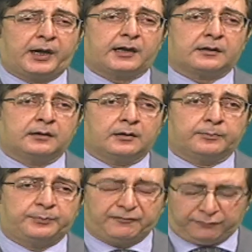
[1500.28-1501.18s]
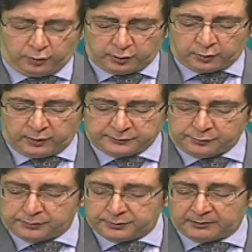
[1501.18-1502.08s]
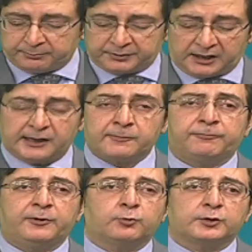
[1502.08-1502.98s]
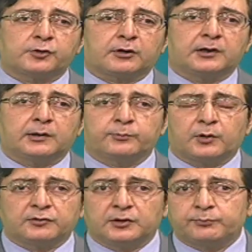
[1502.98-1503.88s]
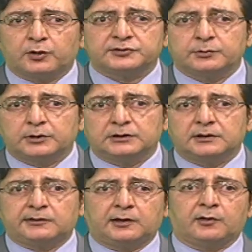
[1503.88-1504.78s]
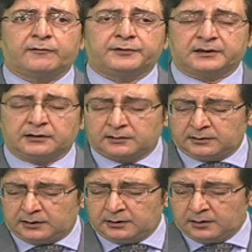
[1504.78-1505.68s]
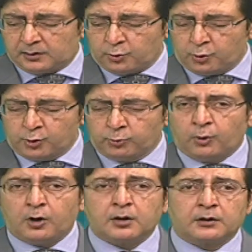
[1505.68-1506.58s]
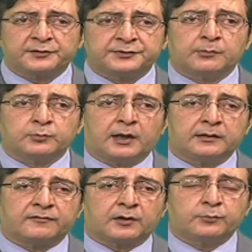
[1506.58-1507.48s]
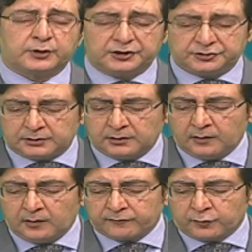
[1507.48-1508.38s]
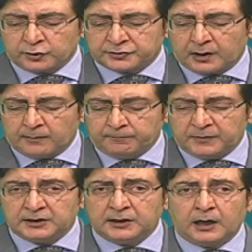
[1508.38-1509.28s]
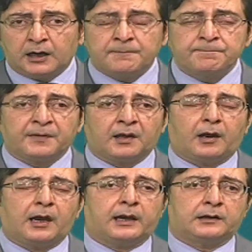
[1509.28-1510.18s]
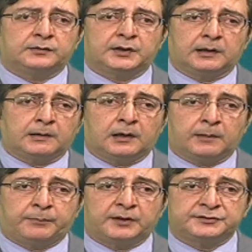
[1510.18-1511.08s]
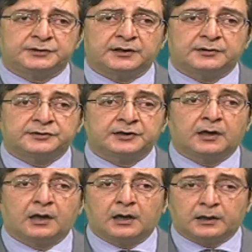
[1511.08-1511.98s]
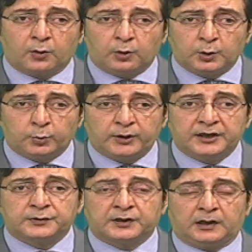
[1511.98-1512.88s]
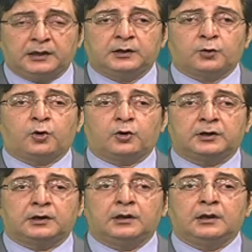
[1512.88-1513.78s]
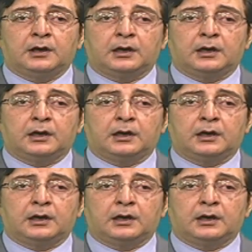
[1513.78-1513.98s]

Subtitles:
back. Before going to the break, we were talking about the possibility of another Cold War or some kind of competition. Of course, media and pundits are always keen on,